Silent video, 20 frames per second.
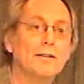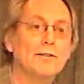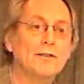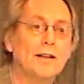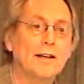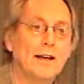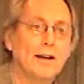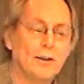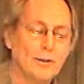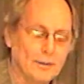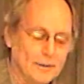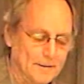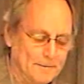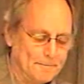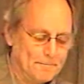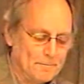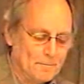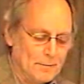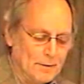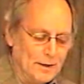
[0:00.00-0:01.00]
and stay healthy.
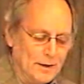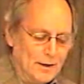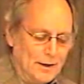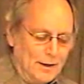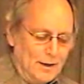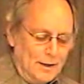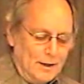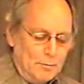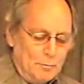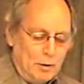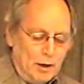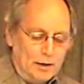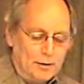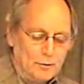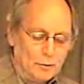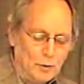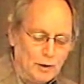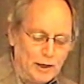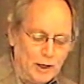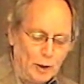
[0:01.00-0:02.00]

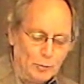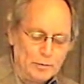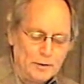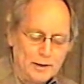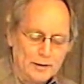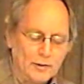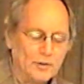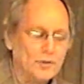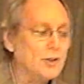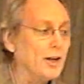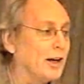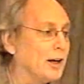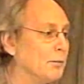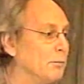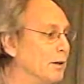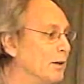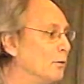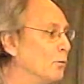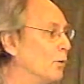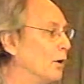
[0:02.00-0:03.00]
But what helped this
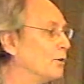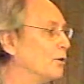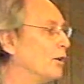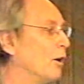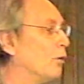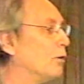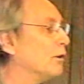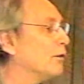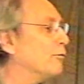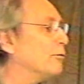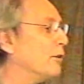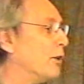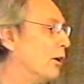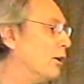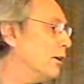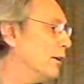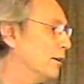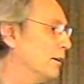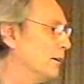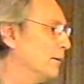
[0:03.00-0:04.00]
gentleman was going to
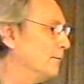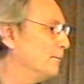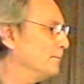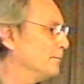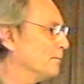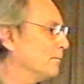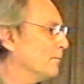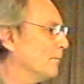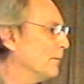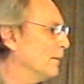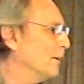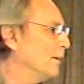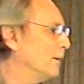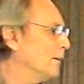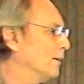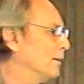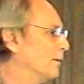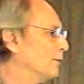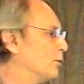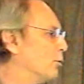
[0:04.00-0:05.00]
Florida
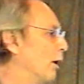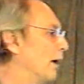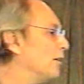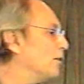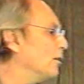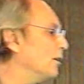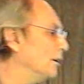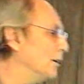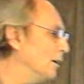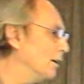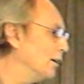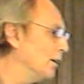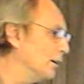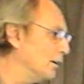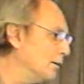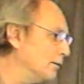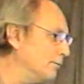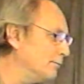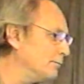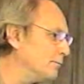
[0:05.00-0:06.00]
twice a
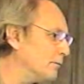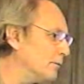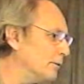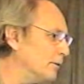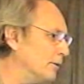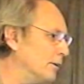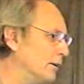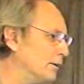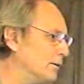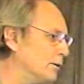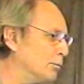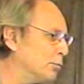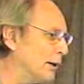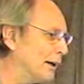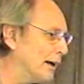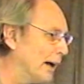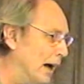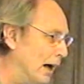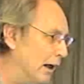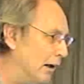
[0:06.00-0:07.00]
year to
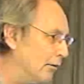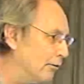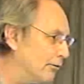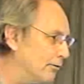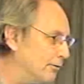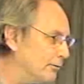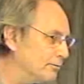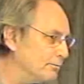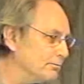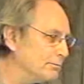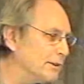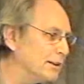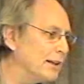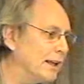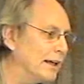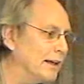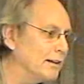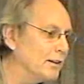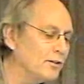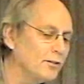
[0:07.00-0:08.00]
play golf, to
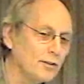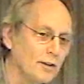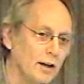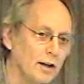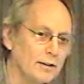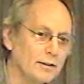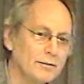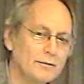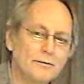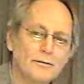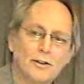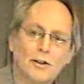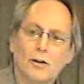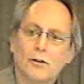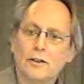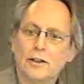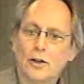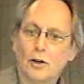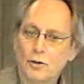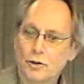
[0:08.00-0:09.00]
lay in the sun, to
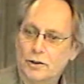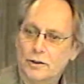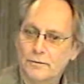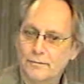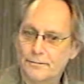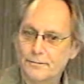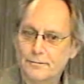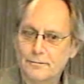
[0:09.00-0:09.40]
go in the ocean.